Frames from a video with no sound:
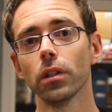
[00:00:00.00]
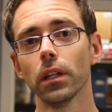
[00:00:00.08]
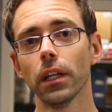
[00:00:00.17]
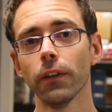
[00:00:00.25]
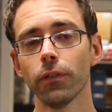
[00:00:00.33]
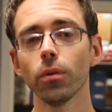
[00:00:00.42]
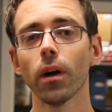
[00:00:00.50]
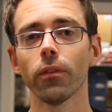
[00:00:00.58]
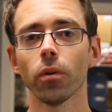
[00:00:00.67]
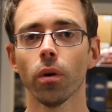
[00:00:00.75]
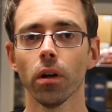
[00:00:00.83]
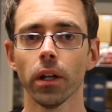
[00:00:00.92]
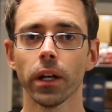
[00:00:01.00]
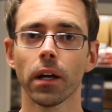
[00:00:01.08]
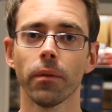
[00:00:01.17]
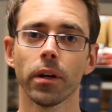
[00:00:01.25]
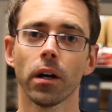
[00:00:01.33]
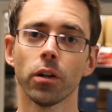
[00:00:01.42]
if you have an oil light
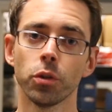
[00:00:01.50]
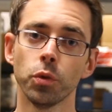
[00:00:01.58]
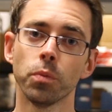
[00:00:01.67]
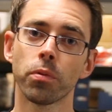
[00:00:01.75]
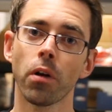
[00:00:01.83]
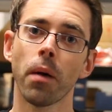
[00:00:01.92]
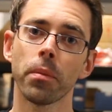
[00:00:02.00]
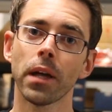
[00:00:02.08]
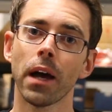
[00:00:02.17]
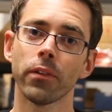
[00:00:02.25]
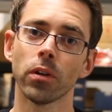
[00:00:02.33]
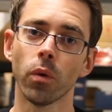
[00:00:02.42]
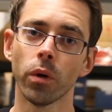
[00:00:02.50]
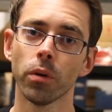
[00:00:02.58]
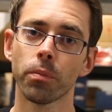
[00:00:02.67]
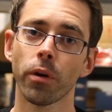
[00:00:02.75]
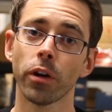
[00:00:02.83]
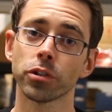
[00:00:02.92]
coming on, you probably have an
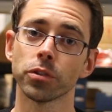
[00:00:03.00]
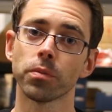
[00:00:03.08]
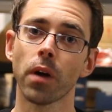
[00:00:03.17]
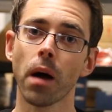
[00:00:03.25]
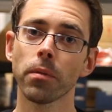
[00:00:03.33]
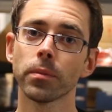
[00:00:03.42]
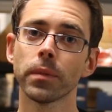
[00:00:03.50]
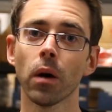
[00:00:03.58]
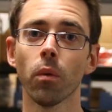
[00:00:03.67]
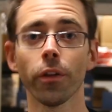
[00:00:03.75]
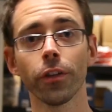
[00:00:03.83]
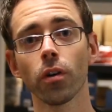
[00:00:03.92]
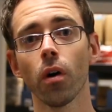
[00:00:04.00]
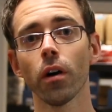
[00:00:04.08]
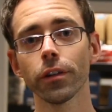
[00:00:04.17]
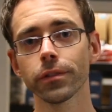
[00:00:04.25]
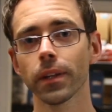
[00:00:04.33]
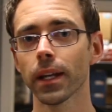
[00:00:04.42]
oil pressure problem. Now, what the
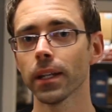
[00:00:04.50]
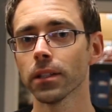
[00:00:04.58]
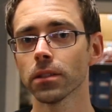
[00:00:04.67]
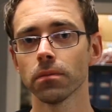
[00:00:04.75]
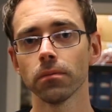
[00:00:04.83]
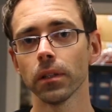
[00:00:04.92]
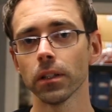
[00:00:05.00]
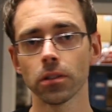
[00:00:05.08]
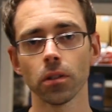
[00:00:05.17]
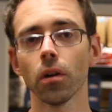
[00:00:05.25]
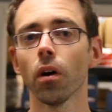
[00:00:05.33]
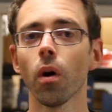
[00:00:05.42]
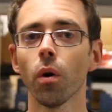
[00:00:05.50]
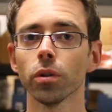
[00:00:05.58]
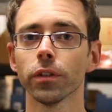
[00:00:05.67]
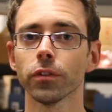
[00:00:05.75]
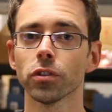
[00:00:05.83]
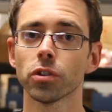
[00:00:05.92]
cause of that is a whole
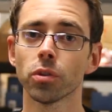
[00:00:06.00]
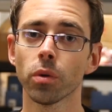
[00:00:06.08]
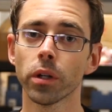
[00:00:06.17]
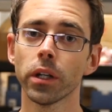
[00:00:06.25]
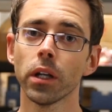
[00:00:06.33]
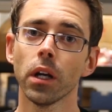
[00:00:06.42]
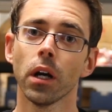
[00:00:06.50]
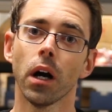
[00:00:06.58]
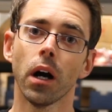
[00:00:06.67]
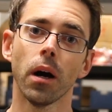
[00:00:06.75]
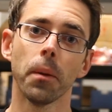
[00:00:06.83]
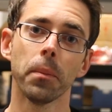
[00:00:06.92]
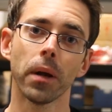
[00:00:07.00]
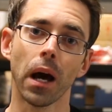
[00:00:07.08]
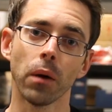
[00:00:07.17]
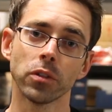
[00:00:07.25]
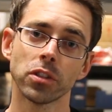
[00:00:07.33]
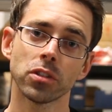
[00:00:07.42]
different story. But
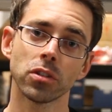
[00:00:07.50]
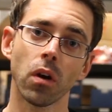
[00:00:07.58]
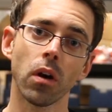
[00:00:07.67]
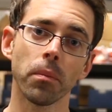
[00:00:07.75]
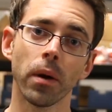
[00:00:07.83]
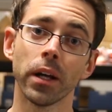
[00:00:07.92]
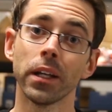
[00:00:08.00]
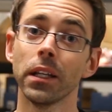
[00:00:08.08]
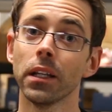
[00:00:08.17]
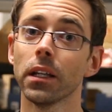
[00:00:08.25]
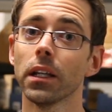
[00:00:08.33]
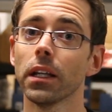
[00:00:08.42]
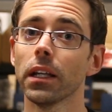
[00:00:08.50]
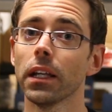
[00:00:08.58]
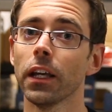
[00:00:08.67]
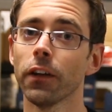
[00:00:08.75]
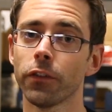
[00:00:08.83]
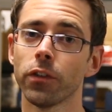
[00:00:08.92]
I would start by,
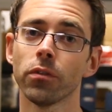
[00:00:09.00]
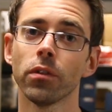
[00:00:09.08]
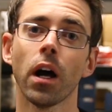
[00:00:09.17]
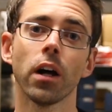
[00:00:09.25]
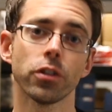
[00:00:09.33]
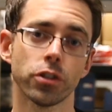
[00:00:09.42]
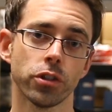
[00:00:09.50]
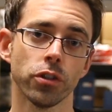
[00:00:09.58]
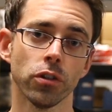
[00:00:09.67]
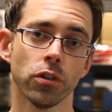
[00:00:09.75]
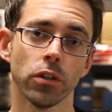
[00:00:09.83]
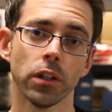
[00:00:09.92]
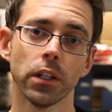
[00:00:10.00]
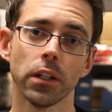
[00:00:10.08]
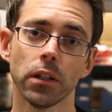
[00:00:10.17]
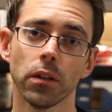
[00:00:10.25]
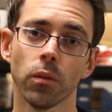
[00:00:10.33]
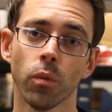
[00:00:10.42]
if you're not sure,
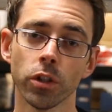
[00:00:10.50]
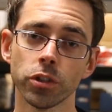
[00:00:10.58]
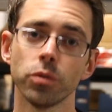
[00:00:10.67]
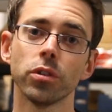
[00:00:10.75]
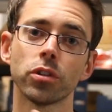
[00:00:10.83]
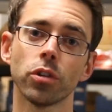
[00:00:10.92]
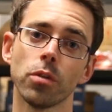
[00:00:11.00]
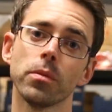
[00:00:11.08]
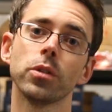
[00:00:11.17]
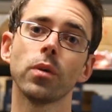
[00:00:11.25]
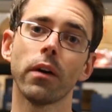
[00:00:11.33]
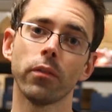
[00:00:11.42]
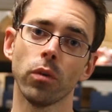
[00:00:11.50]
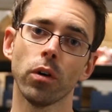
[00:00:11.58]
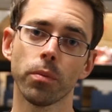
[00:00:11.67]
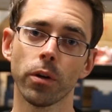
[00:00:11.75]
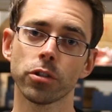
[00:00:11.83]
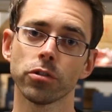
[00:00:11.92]
once you determine you have an oil
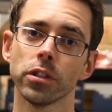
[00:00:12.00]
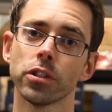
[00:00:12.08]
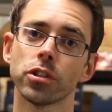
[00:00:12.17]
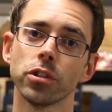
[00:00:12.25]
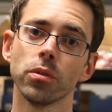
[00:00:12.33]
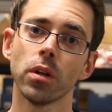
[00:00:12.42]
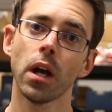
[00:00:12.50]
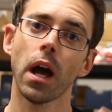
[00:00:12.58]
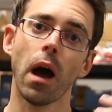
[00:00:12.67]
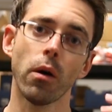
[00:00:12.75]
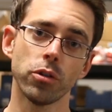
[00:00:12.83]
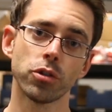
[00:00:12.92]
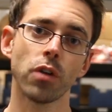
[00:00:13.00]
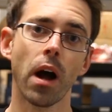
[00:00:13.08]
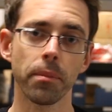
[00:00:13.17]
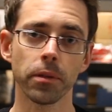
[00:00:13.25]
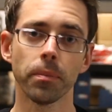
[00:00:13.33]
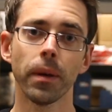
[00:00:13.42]
pressure issue, I would
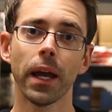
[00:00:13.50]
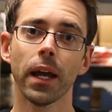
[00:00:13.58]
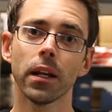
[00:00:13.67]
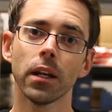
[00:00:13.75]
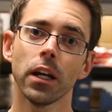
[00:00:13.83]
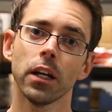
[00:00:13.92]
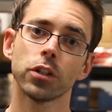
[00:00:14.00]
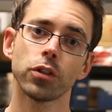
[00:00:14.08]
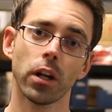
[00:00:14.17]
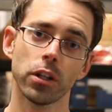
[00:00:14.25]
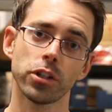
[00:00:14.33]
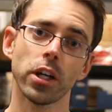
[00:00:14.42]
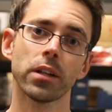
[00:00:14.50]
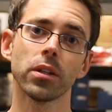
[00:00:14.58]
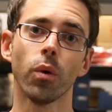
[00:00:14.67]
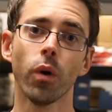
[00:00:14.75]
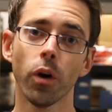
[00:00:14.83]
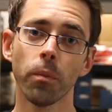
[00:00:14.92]
drop the pan, try to check the
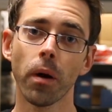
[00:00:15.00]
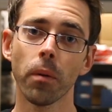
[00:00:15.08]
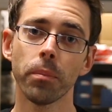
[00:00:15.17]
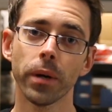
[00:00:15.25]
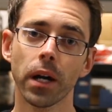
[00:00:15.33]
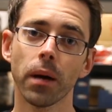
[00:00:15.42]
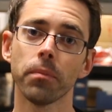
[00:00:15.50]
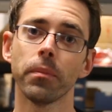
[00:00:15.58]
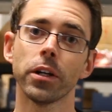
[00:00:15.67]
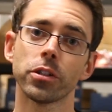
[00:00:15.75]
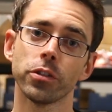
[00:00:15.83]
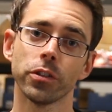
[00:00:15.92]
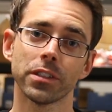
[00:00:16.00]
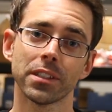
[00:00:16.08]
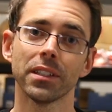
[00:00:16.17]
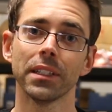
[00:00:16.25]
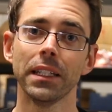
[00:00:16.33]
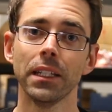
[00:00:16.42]
oil pump pickup and make sure it's
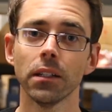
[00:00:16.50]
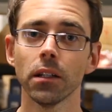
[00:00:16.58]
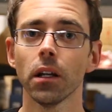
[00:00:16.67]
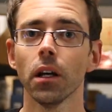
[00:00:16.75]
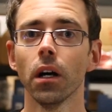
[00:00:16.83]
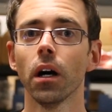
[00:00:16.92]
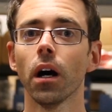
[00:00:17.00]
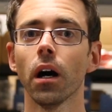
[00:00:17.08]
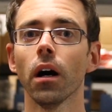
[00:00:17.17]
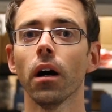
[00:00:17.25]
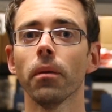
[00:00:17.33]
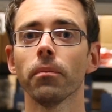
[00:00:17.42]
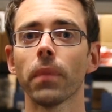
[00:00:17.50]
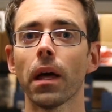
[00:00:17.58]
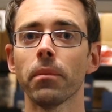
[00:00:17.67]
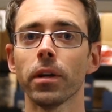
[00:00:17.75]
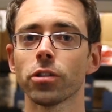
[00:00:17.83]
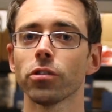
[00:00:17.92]
clean,
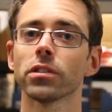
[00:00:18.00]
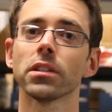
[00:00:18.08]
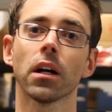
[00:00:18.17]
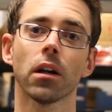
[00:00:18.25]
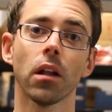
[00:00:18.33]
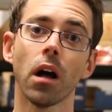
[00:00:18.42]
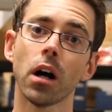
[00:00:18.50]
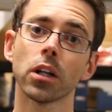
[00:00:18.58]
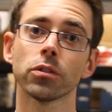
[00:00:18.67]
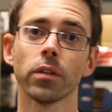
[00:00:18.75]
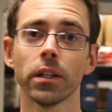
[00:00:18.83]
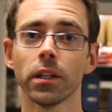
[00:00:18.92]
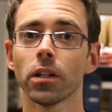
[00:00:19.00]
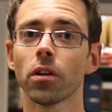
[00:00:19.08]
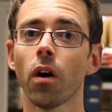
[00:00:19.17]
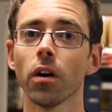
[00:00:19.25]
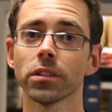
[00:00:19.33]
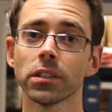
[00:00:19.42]
and make sure it's not clogged or anything
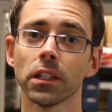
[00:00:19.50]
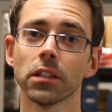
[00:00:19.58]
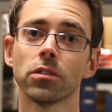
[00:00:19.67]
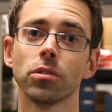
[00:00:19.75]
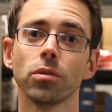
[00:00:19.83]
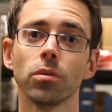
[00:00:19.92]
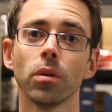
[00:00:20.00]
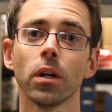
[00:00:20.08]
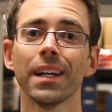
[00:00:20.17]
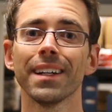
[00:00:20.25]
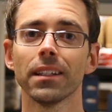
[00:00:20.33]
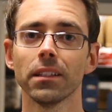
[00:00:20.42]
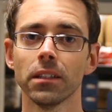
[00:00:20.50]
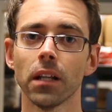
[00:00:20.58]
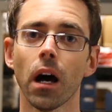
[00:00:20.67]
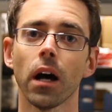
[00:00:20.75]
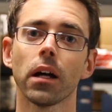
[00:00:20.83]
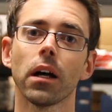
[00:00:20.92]
causing it to
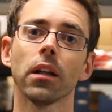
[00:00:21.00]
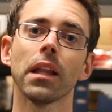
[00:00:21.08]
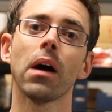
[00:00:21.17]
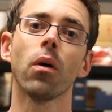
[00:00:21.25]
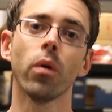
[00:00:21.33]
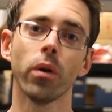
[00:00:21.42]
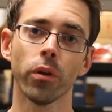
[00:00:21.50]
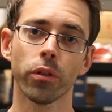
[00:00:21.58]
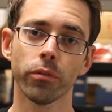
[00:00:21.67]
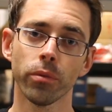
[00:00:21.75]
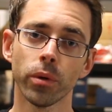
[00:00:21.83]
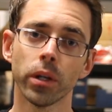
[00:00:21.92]
not allow oil through